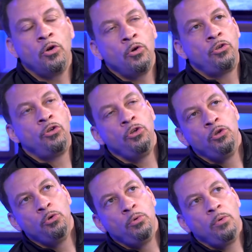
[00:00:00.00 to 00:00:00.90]

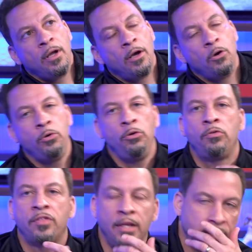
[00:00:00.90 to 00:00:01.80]
Who you
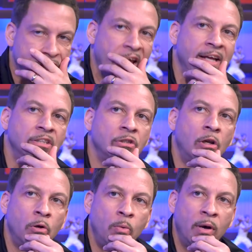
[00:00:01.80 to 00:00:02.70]
think changed it
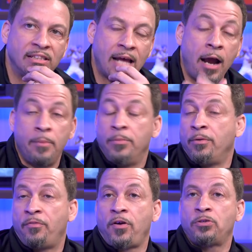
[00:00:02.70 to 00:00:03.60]
on the West? I
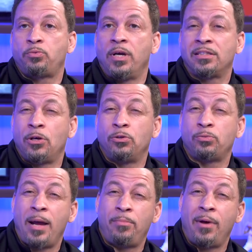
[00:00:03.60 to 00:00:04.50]
remember the first West Coast
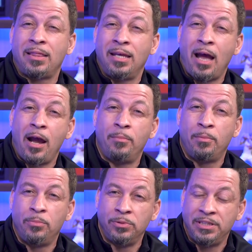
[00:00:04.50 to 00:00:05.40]
rapper I think I
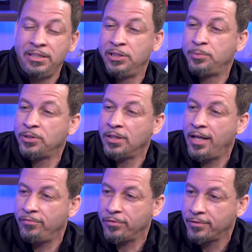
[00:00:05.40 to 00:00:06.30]
remember was Egyptian
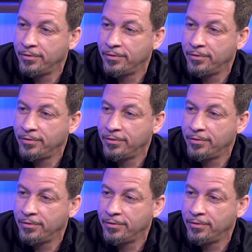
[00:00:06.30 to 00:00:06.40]
Lover.